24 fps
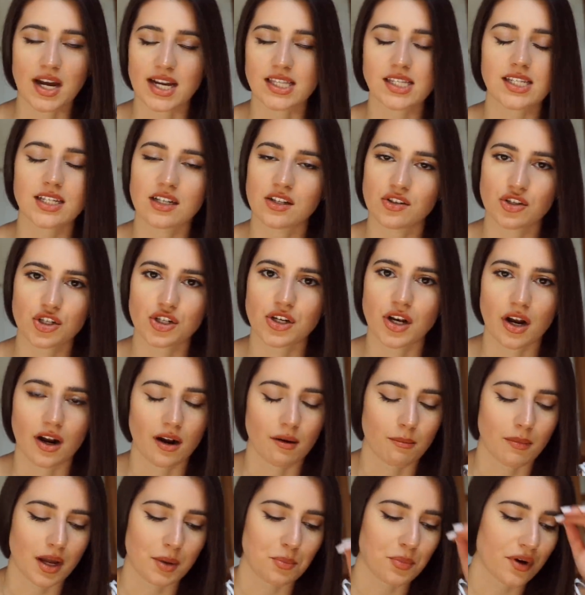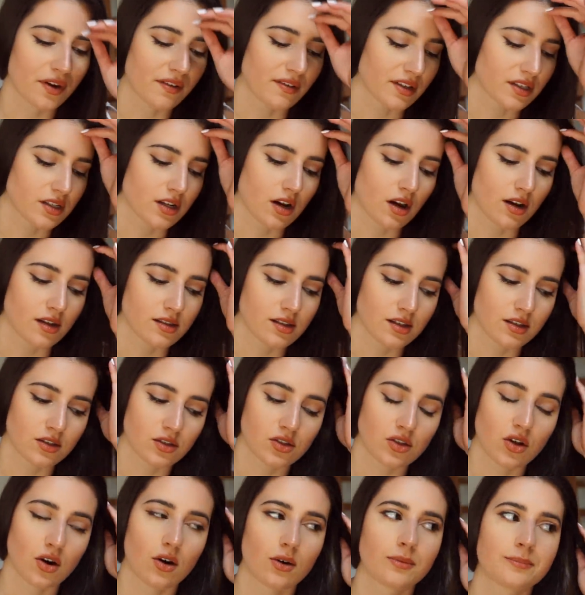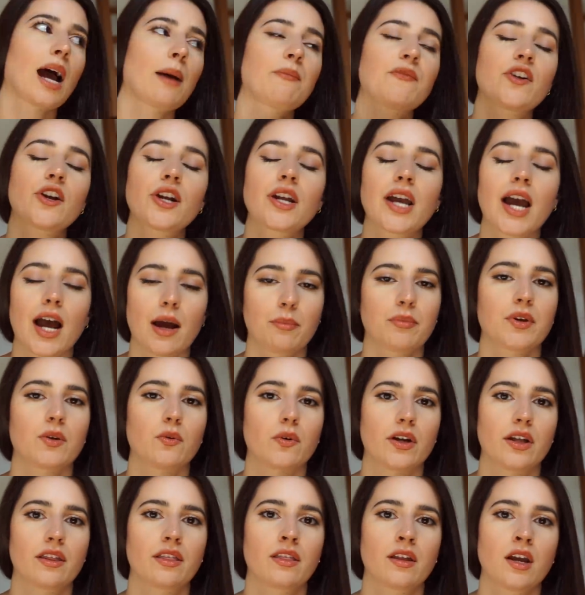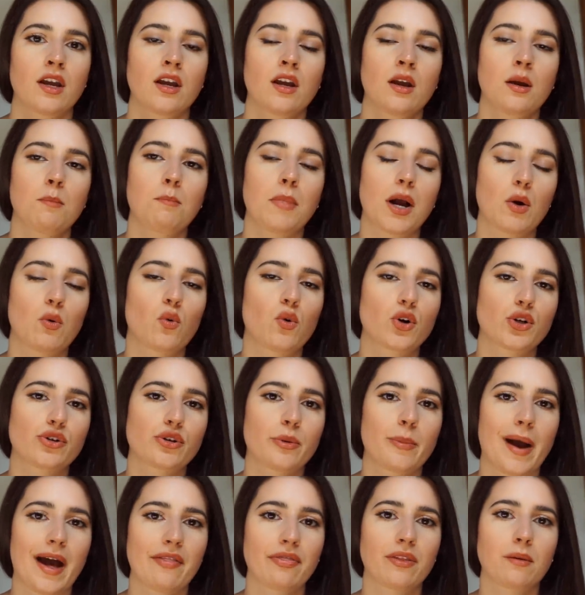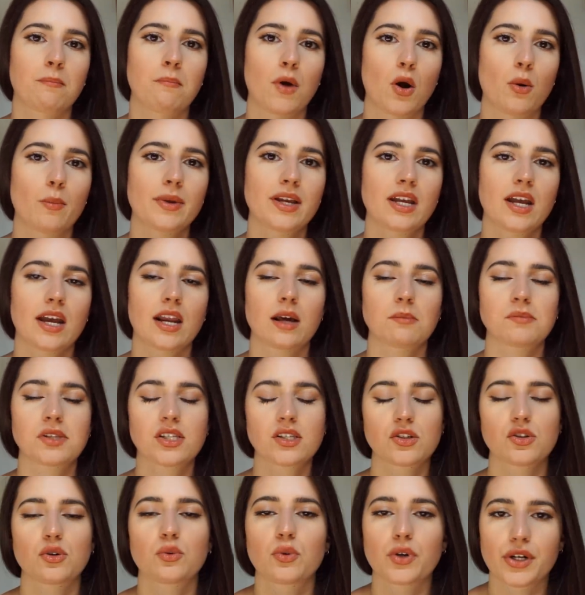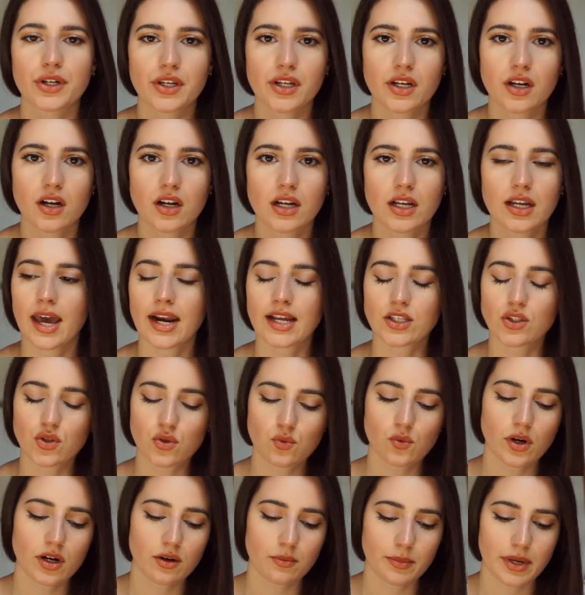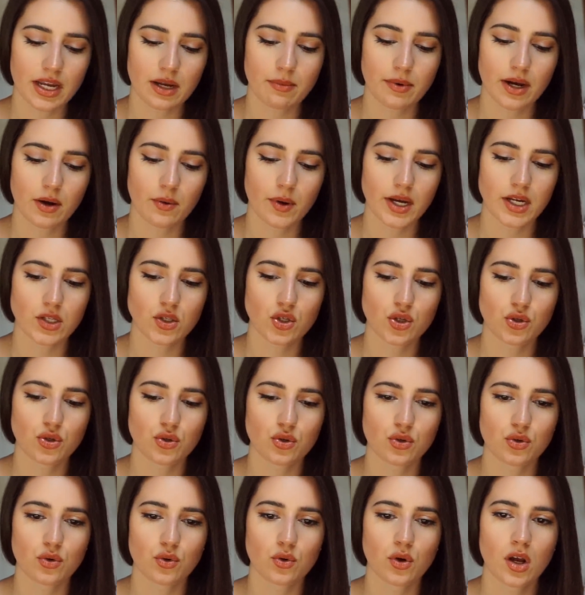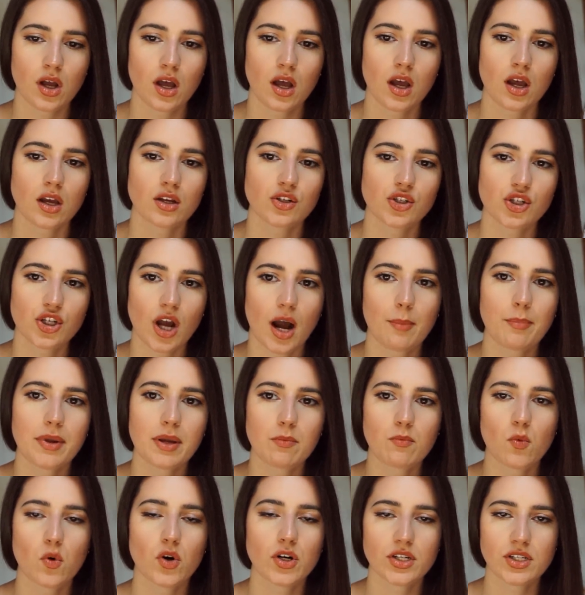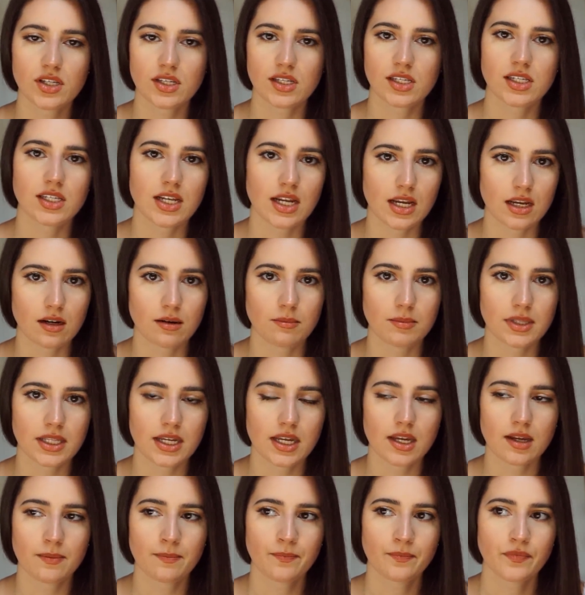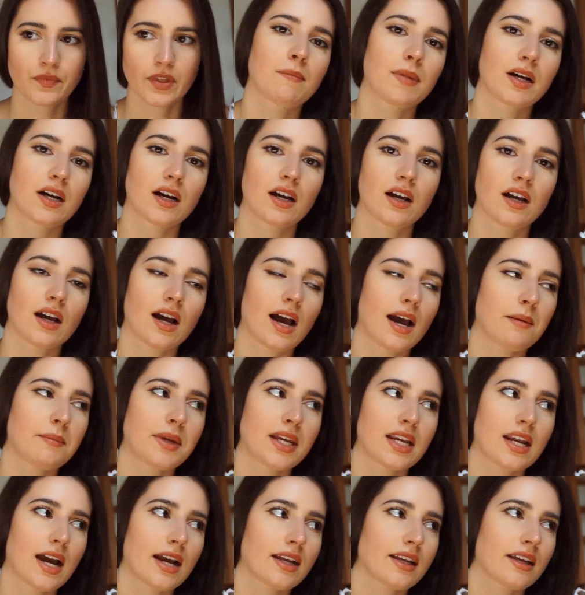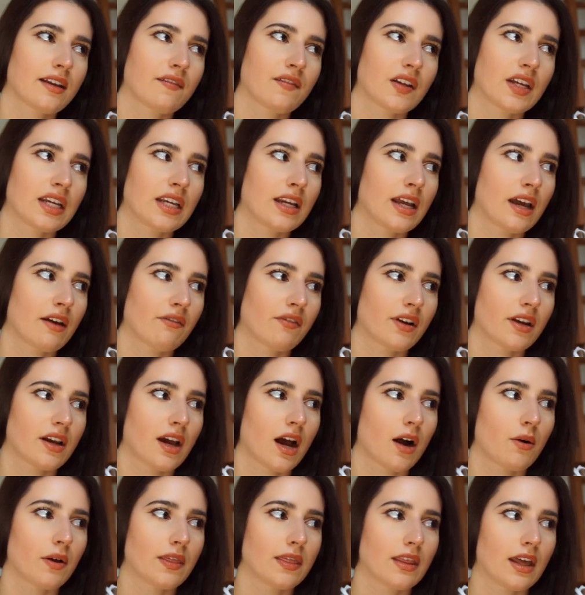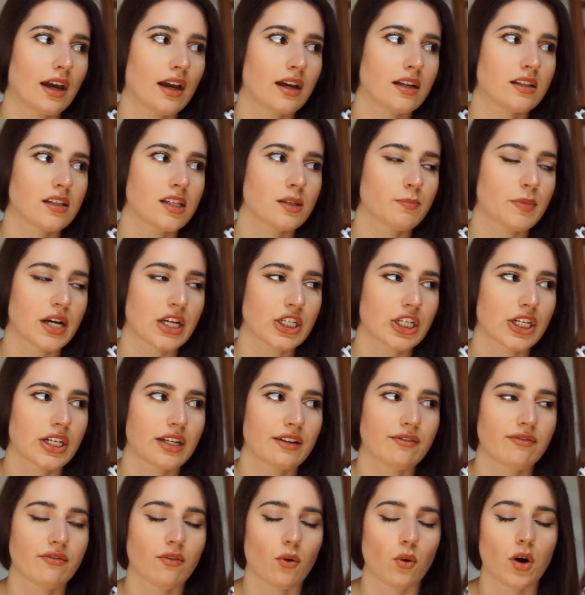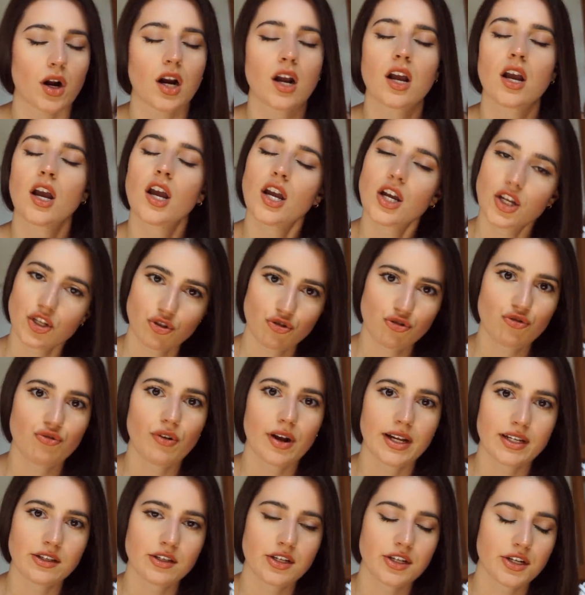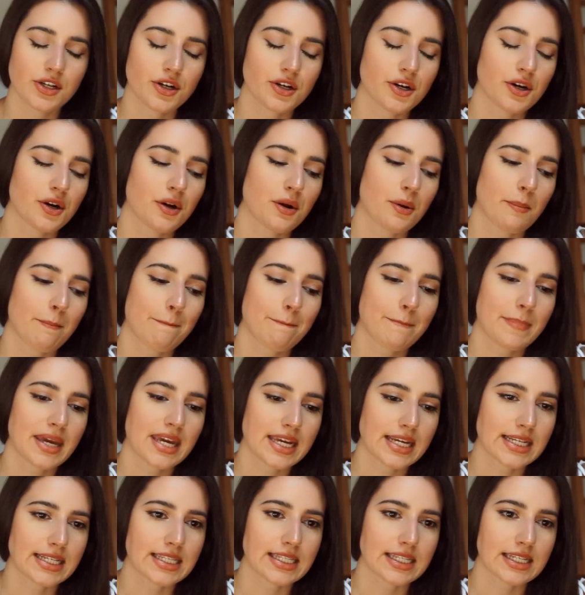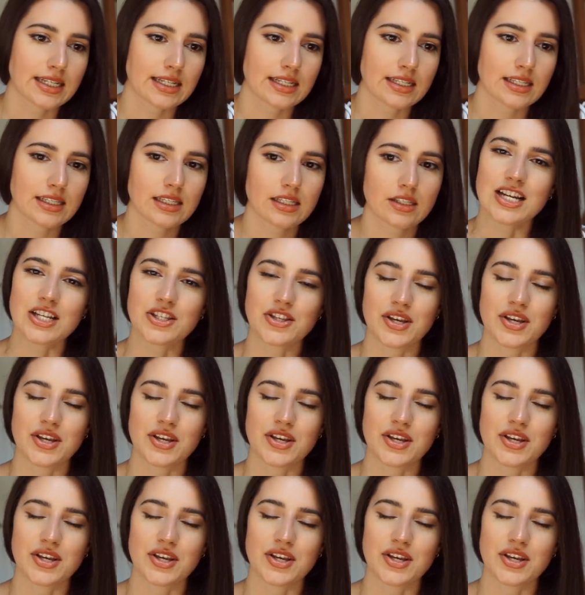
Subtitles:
I didn't share my previous closet. So I'm very happy with my wardrobe at the moment and I'm still working on it. And I do want to make my way to shopping more sustainably, but I mean, I give in every now and then, especially for trendier pieces.